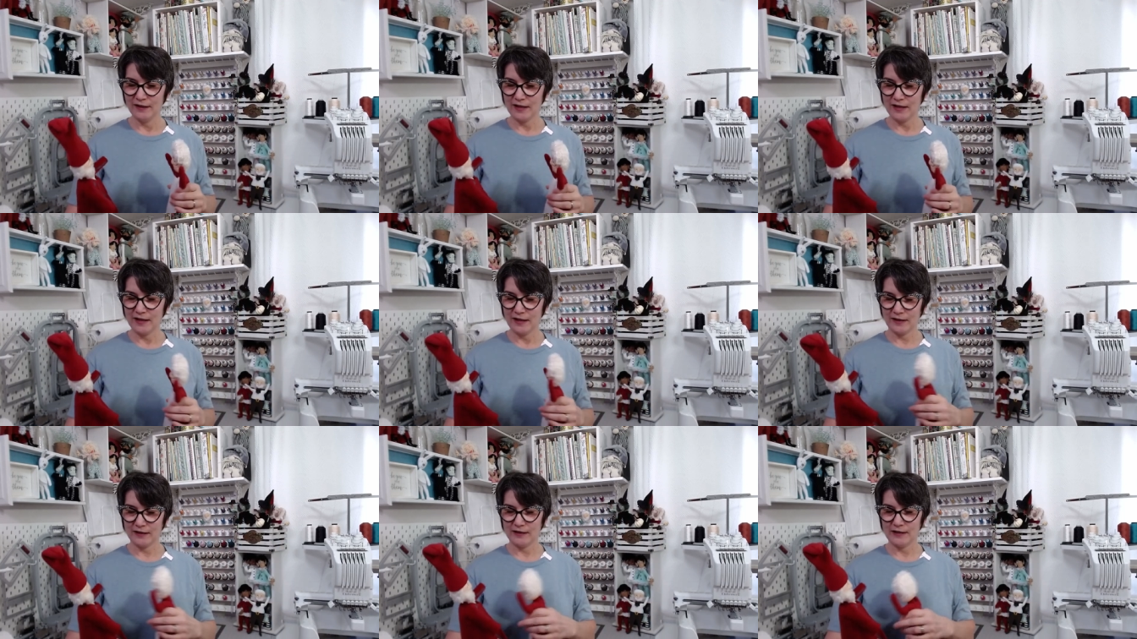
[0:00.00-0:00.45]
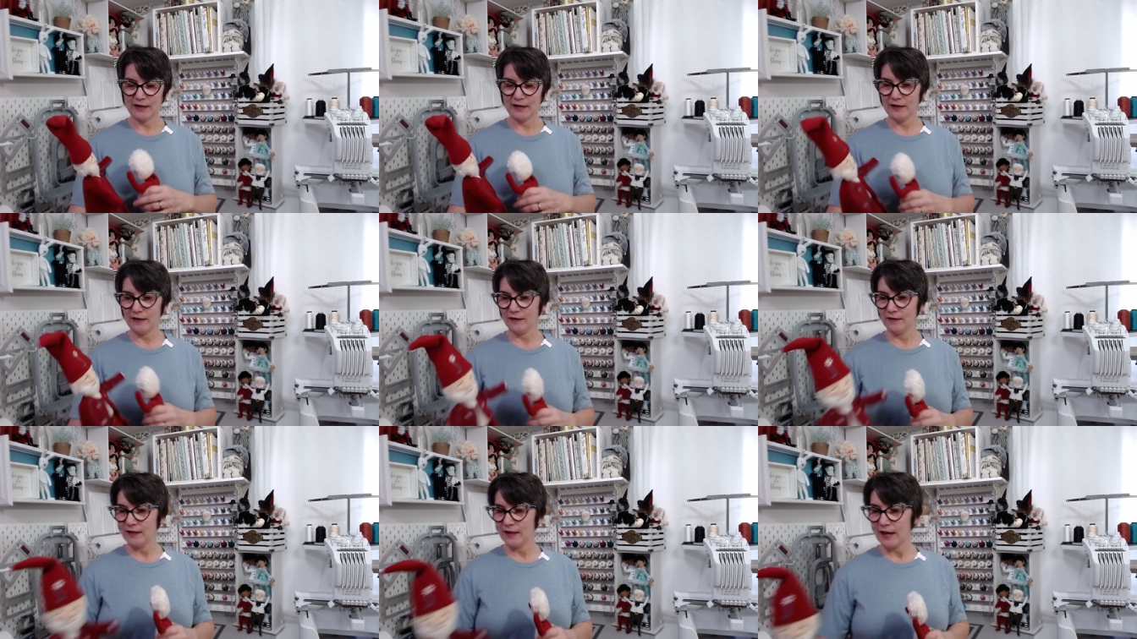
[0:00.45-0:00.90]
And
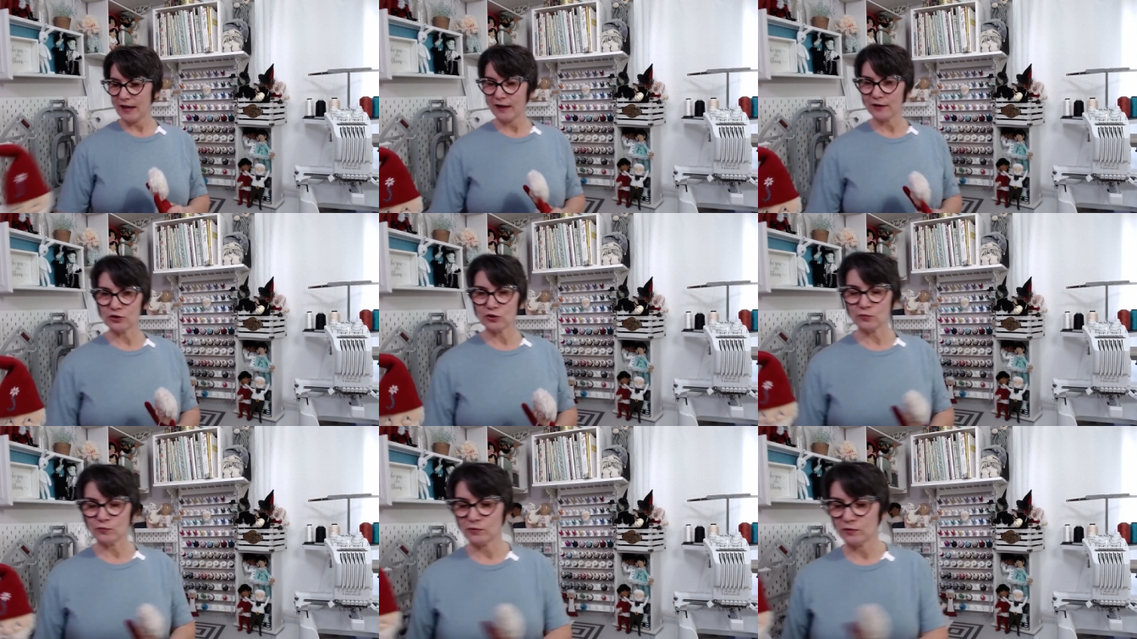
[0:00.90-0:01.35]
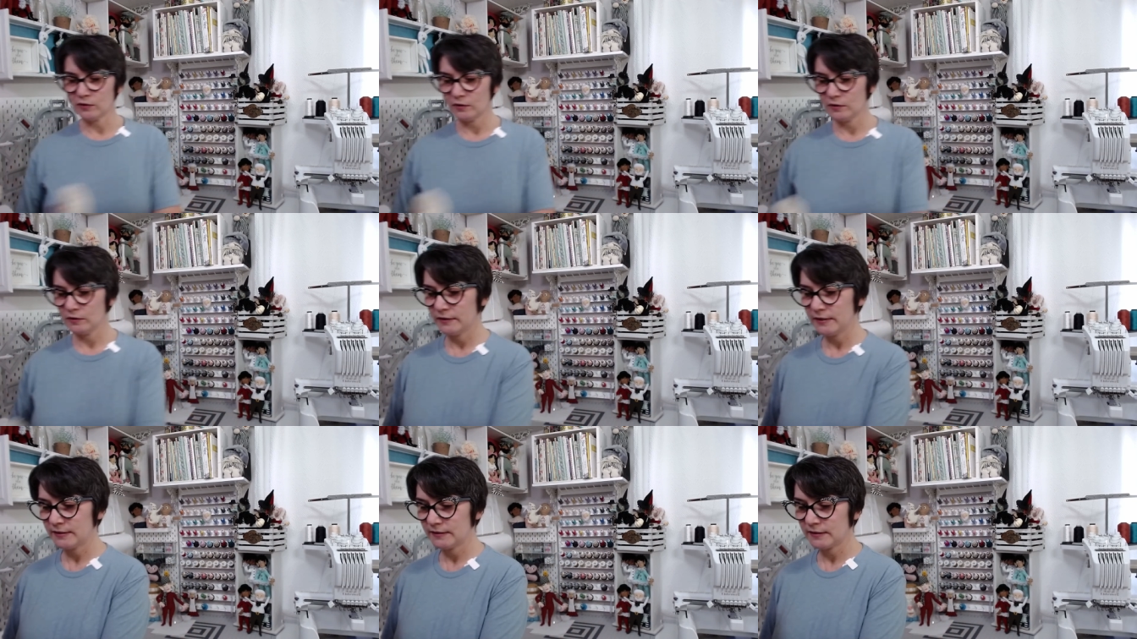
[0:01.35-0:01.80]
uh, the
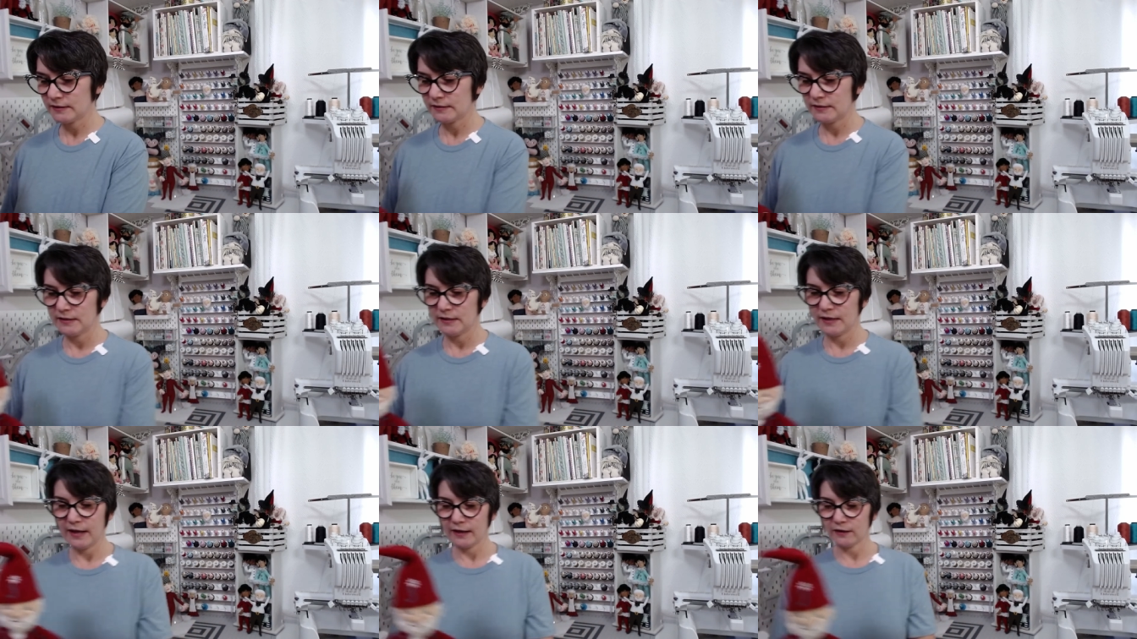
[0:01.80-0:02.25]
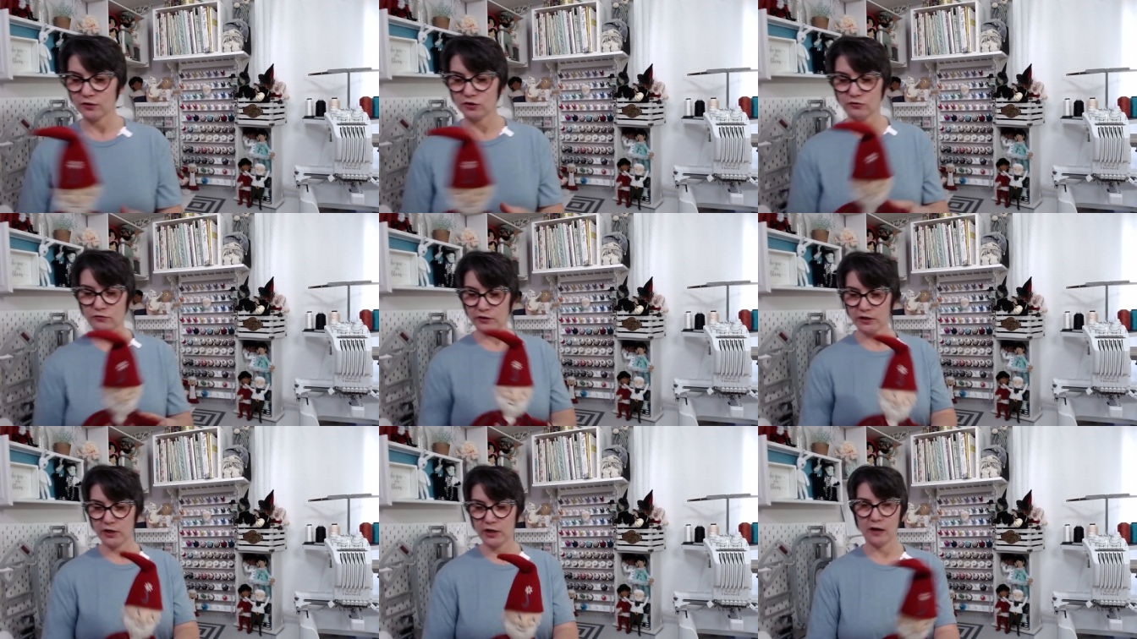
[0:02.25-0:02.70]
actual, this is the
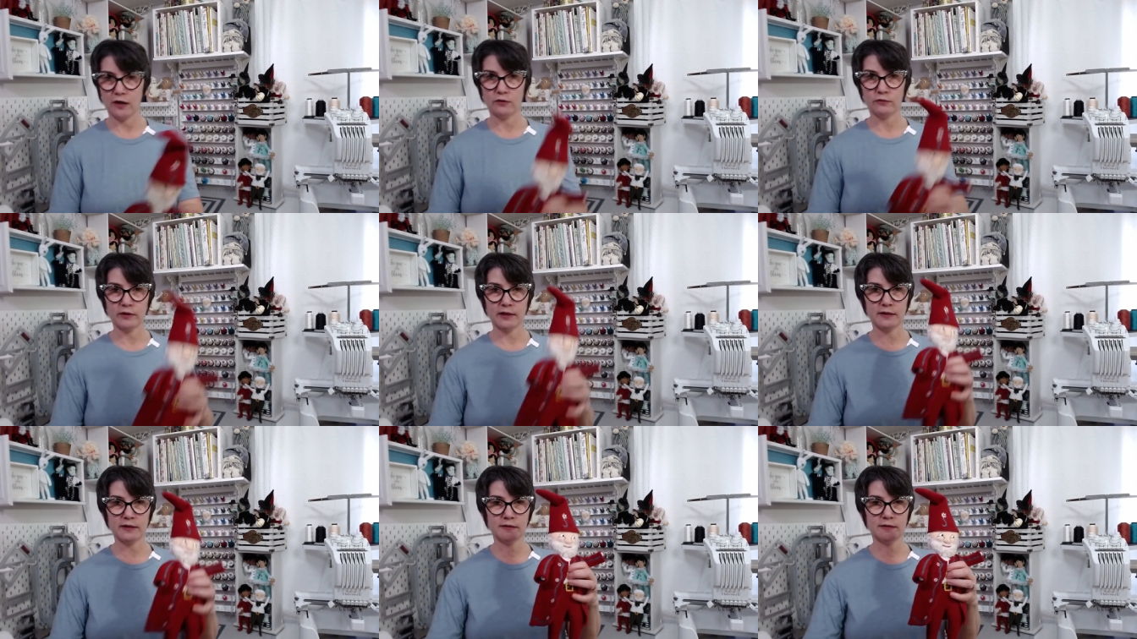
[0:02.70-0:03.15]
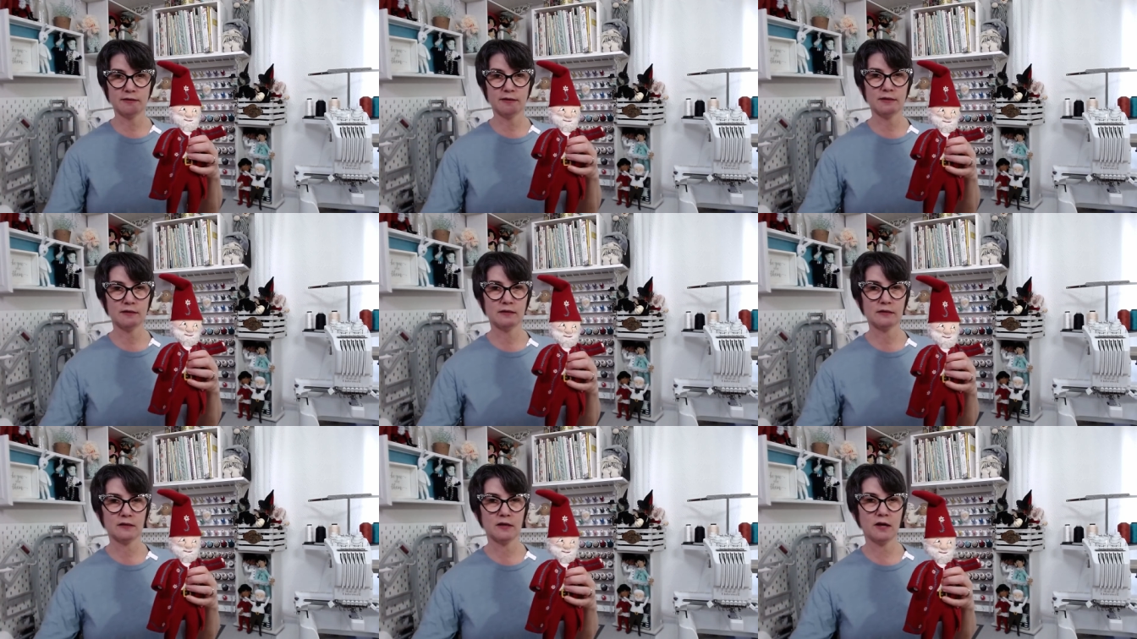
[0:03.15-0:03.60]
extra coat. It's
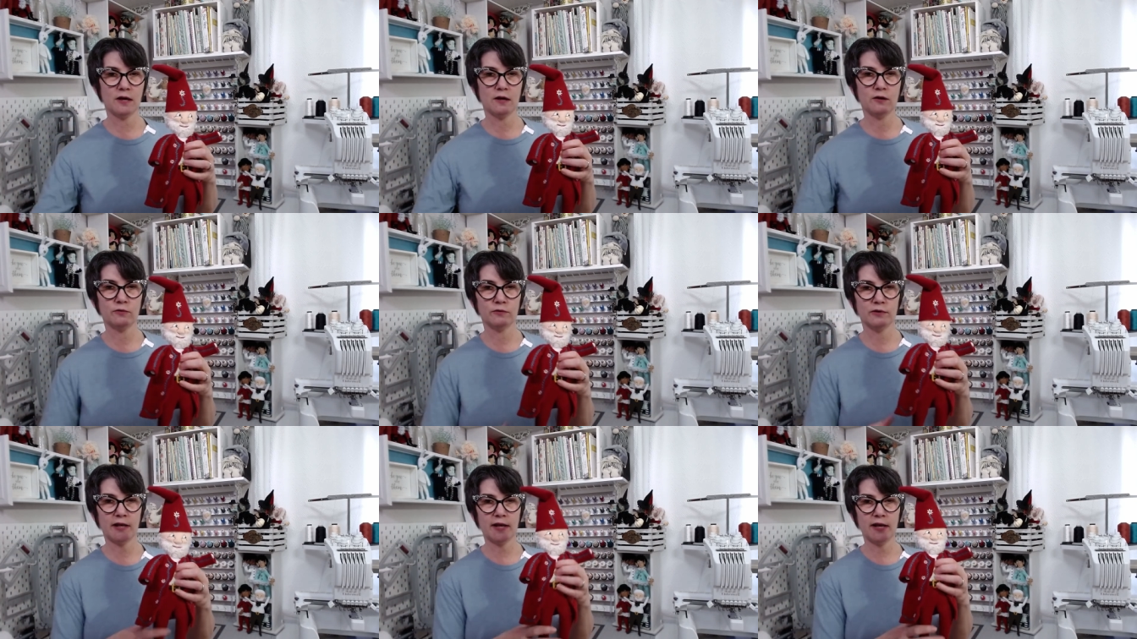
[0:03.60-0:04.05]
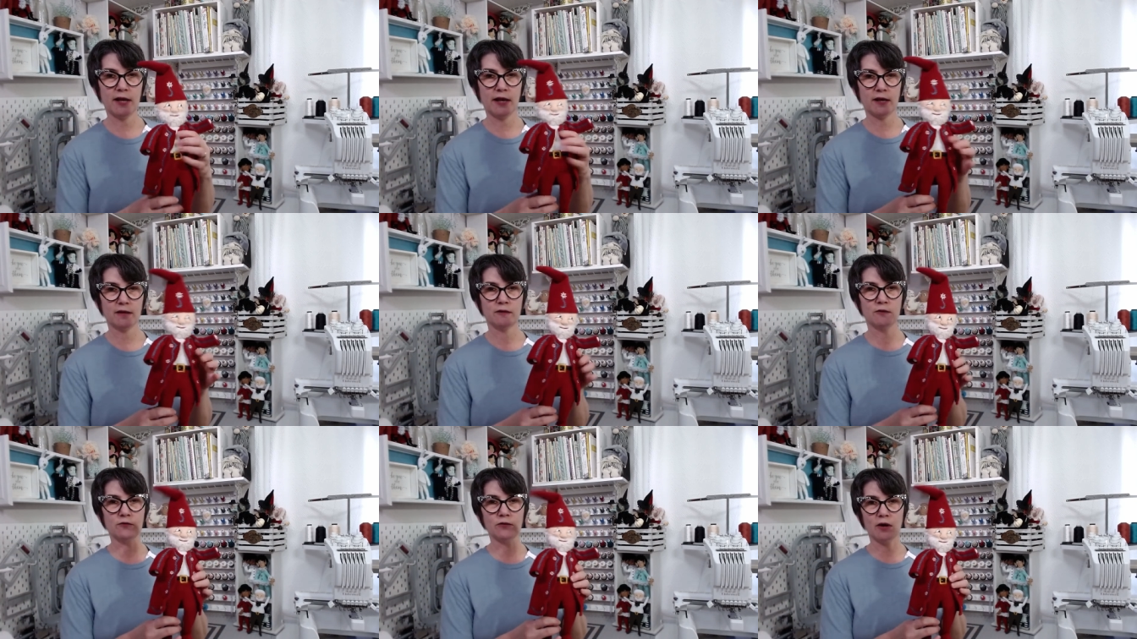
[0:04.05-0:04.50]
this coat and
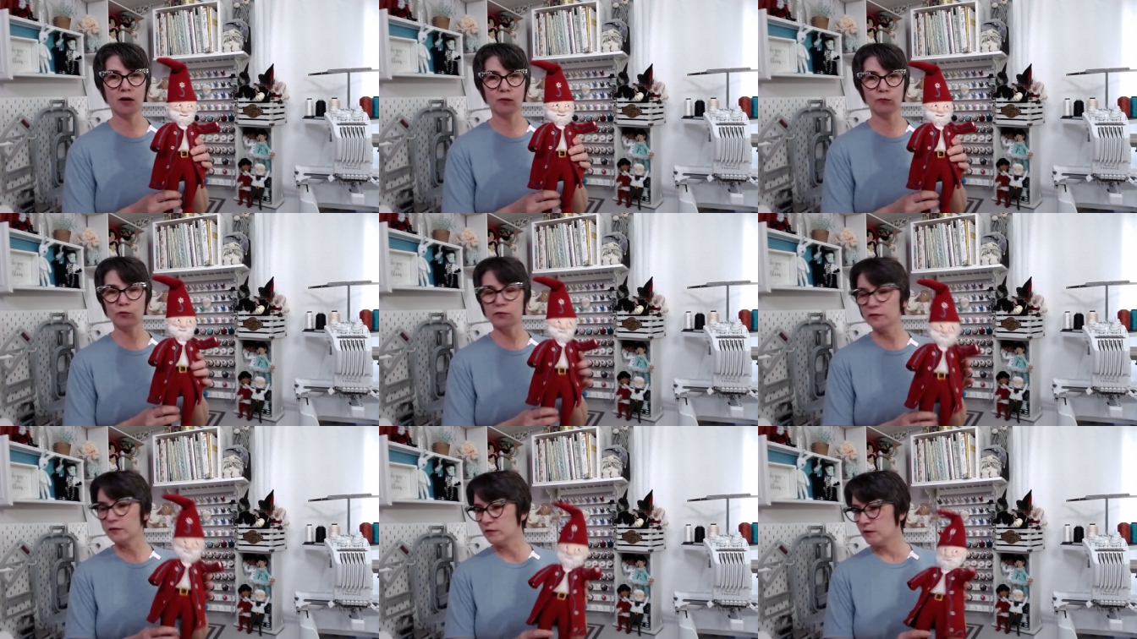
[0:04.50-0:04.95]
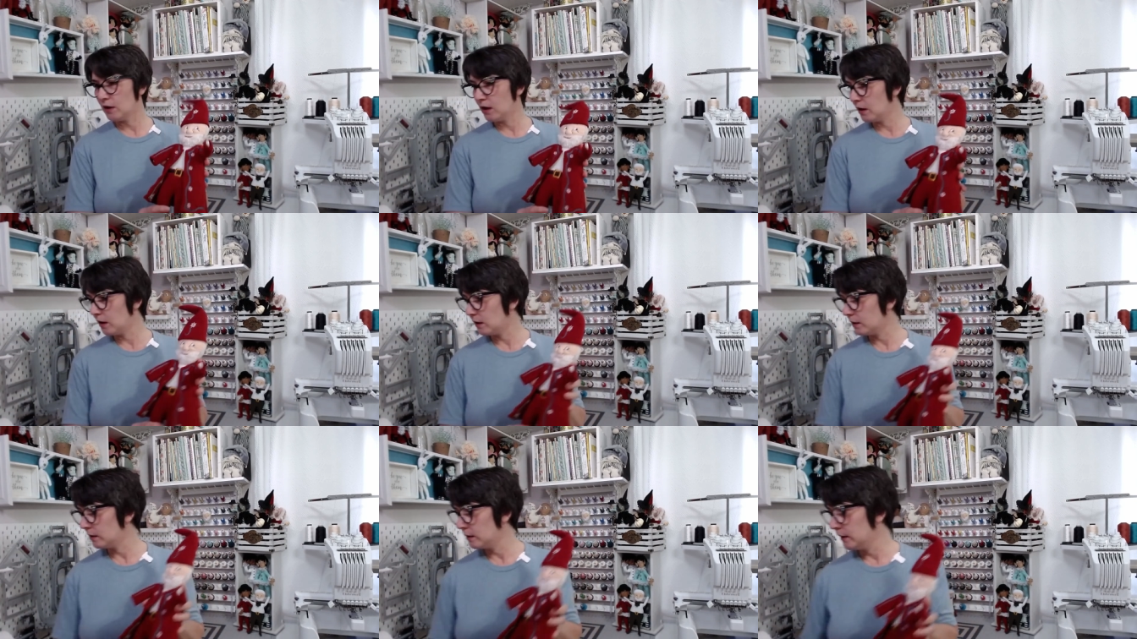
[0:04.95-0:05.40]
hat don't come with the
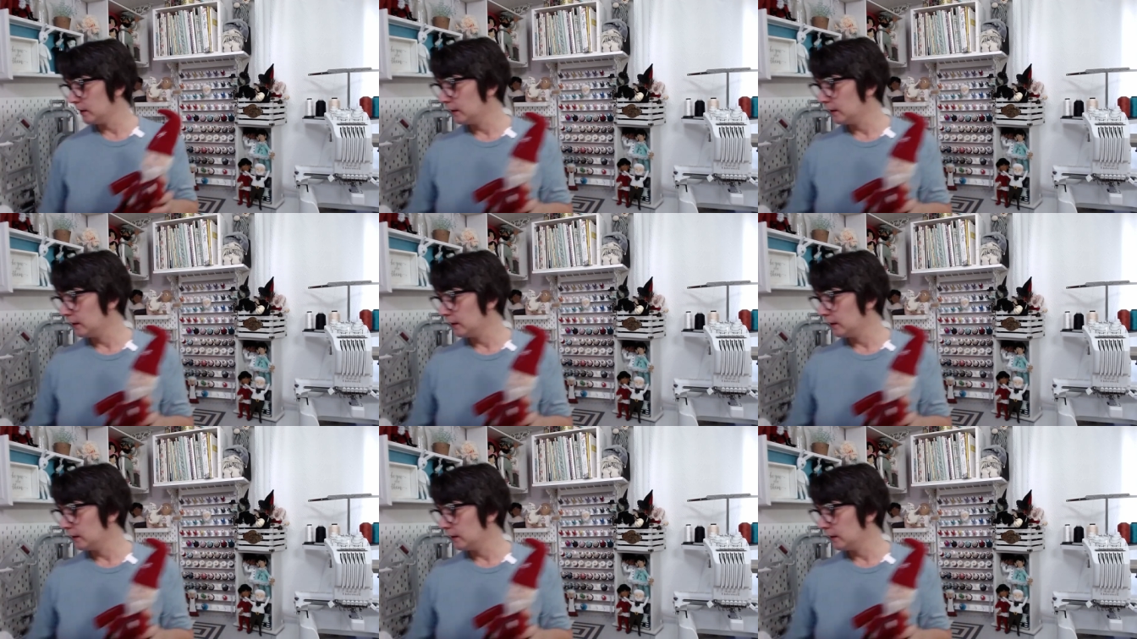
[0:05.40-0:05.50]
doll,